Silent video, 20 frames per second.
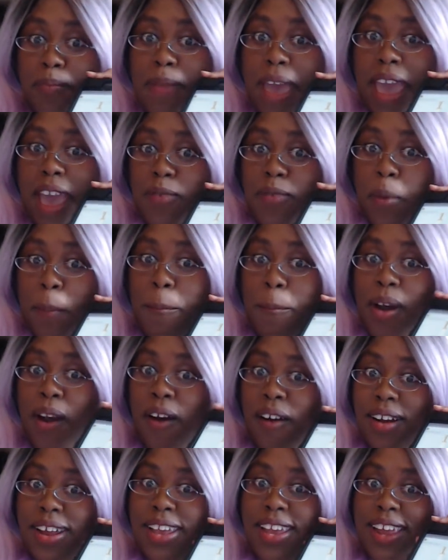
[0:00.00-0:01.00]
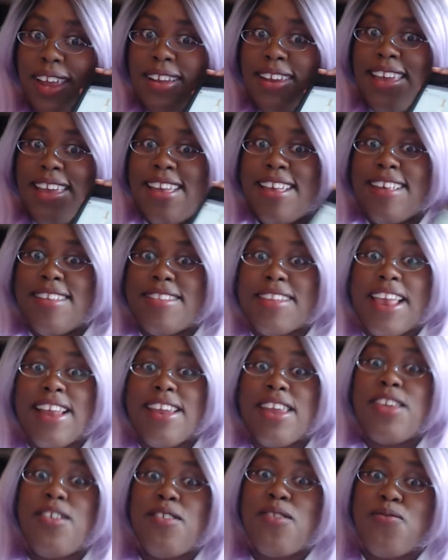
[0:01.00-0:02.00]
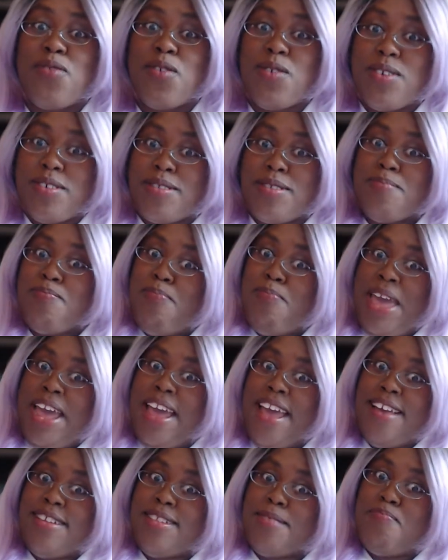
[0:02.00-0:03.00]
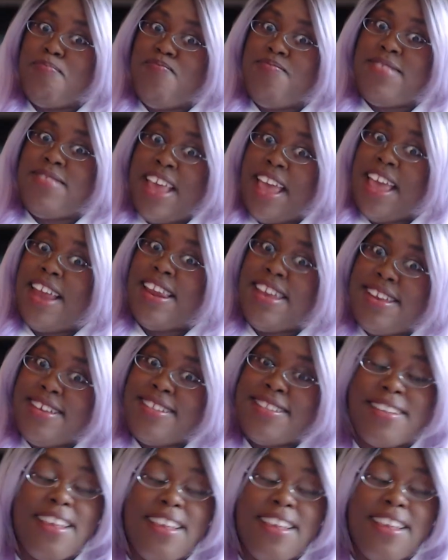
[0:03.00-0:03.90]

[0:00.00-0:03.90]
have a party in this, and then if you got some big ass titties,